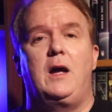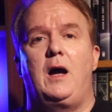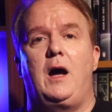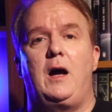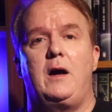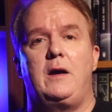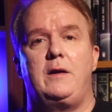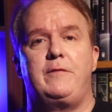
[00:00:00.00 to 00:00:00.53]

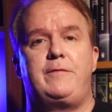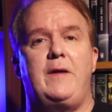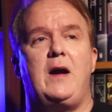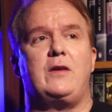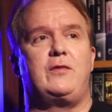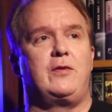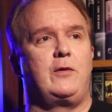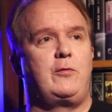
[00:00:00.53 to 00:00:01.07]
Uh, in
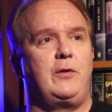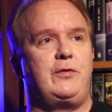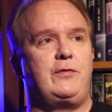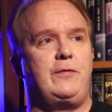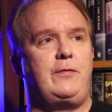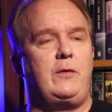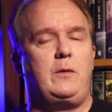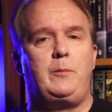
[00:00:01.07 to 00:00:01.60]
fact,
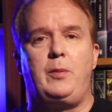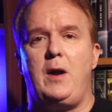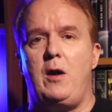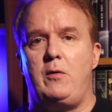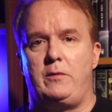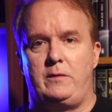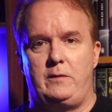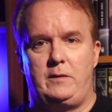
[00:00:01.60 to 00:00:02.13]
Christopher
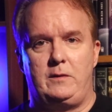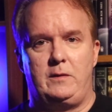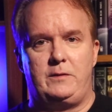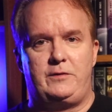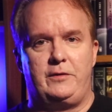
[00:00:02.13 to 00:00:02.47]
Brown uh,